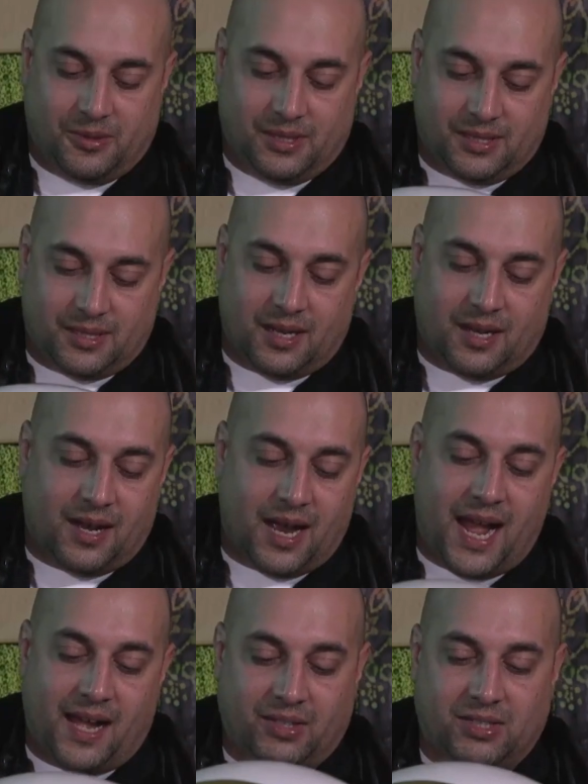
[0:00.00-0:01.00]
is
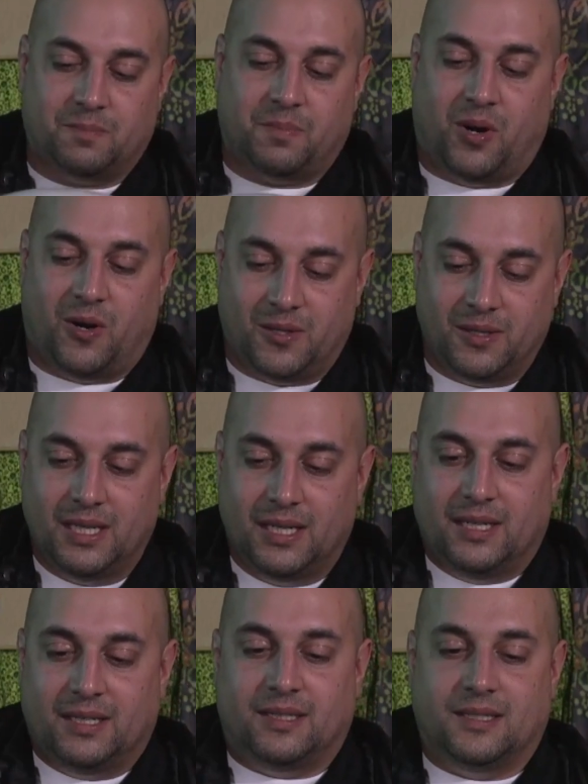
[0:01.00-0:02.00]
Alex Paul
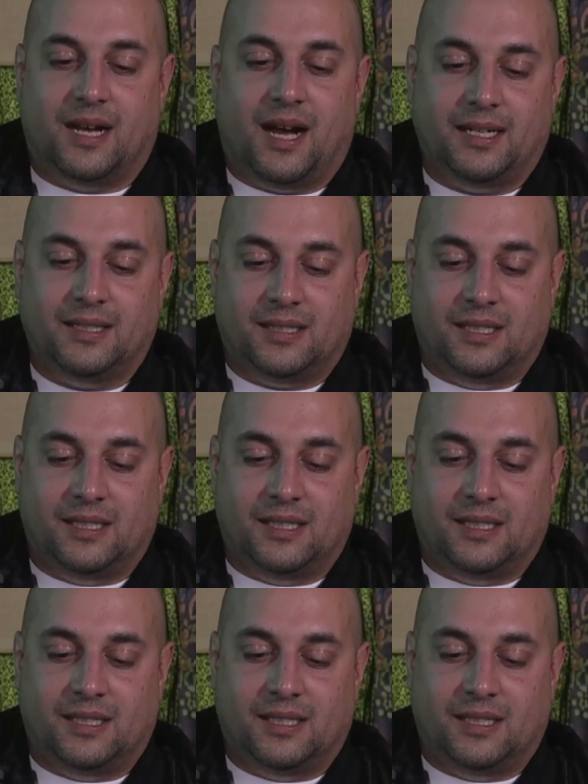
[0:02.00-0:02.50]
Designs.